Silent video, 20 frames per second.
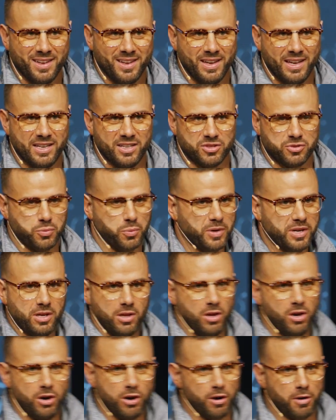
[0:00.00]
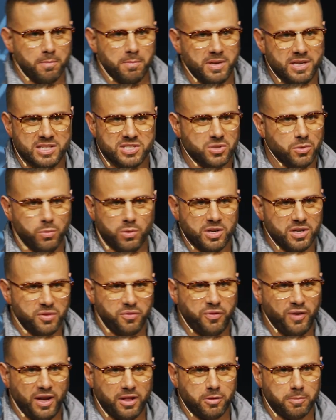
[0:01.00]
And his real arm isn't what his
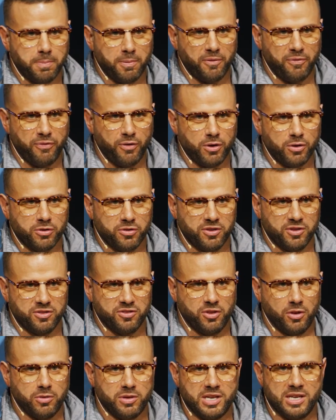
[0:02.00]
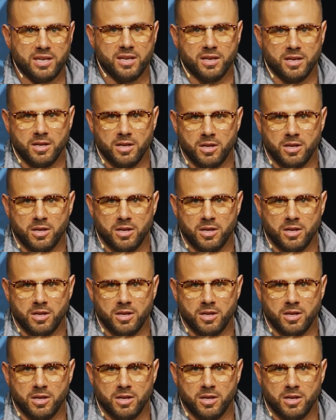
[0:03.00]
father prefers, and so he